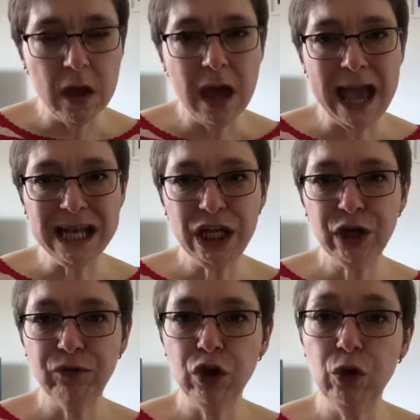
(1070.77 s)

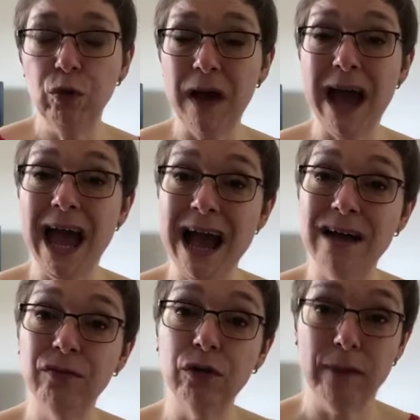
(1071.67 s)
any of you that
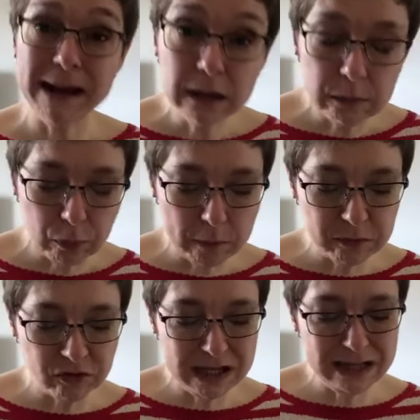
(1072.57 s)
have rental
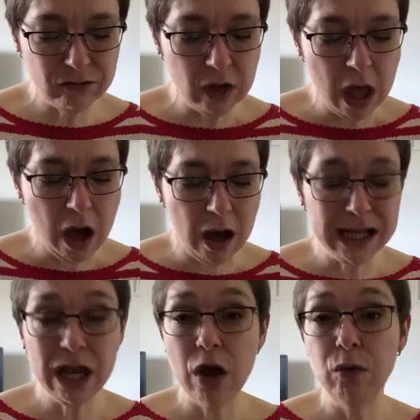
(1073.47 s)
properties.
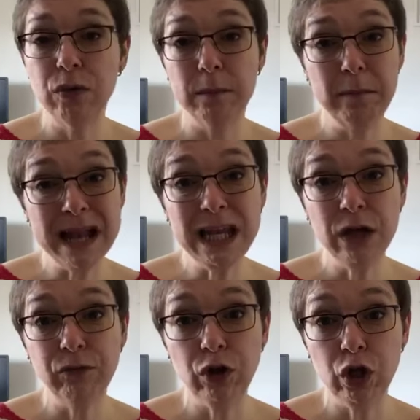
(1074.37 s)
I know that
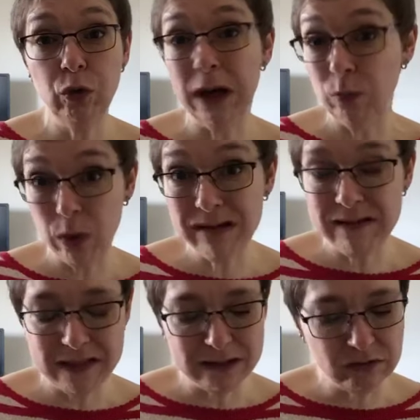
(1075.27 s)
many of you, and we're
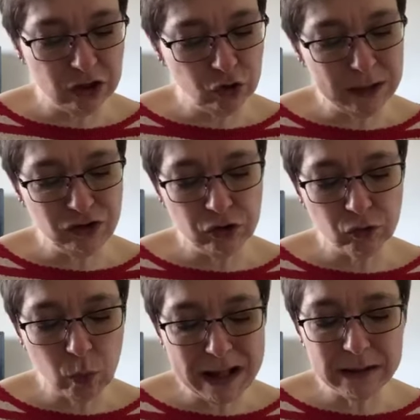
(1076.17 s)
in that situation
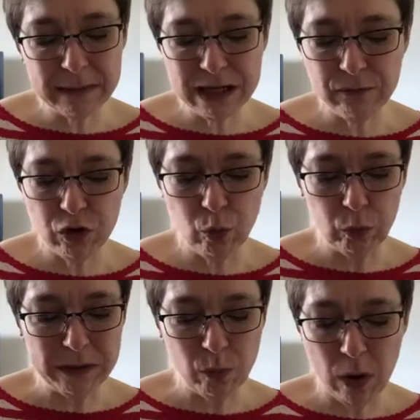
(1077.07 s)
as well, many of you
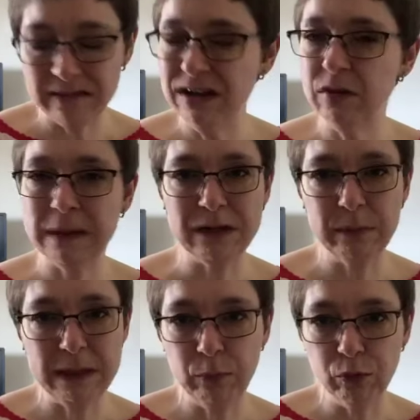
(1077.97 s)
will be worried
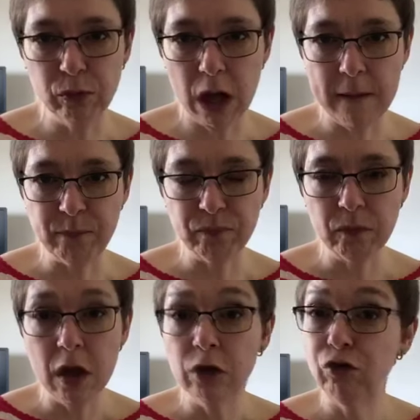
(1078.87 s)
about people
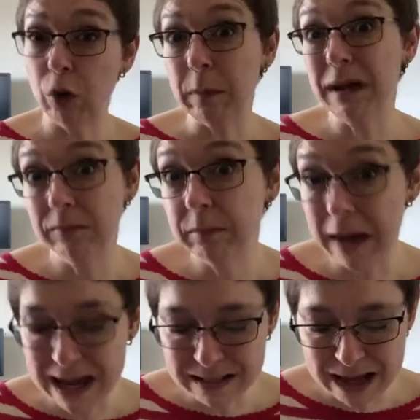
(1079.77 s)
stopping
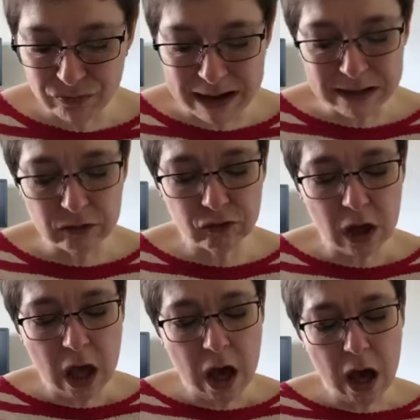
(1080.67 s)
paying their
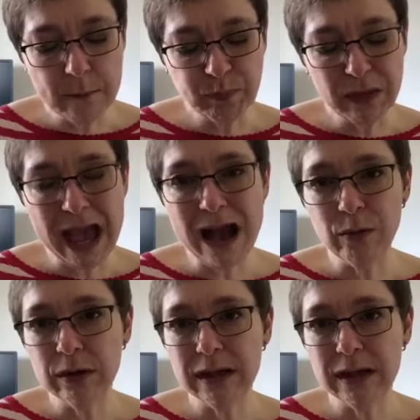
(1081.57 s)
rents. Our